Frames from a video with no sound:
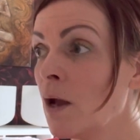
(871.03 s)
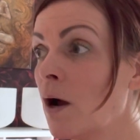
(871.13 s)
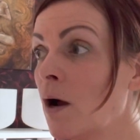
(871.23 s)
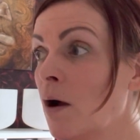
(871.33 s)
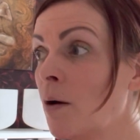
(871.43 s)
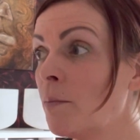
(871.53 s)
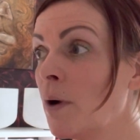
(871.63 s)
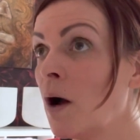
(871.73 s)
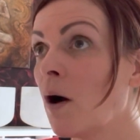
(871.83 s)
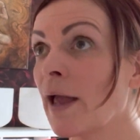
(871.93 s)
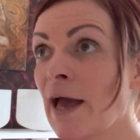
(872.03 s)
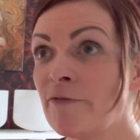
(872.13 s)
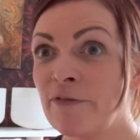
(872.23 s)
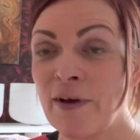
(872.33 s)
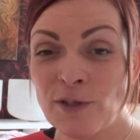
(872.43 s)
I
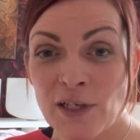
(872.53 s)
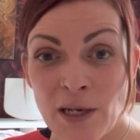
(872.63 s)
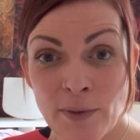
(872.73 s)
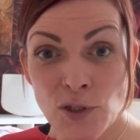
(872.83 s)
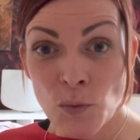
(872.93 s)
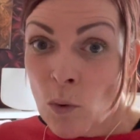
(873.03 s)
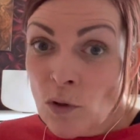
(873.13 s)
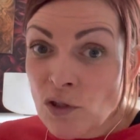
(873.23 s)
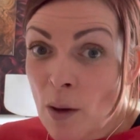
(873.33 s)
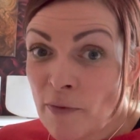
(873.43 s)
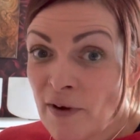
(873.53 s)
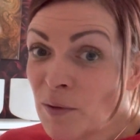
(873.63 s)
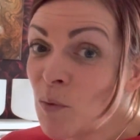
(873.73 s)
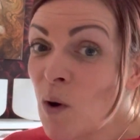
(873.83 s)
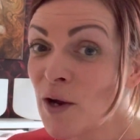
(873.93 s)
haven't found a limit to what type of
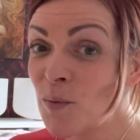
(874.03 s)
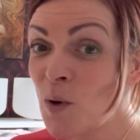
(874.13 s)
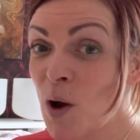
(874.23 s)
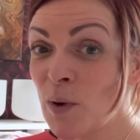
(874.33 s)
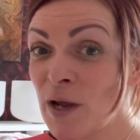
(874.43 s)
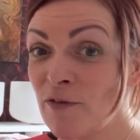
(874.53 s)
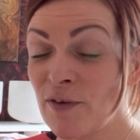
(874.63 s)
animal I can work with.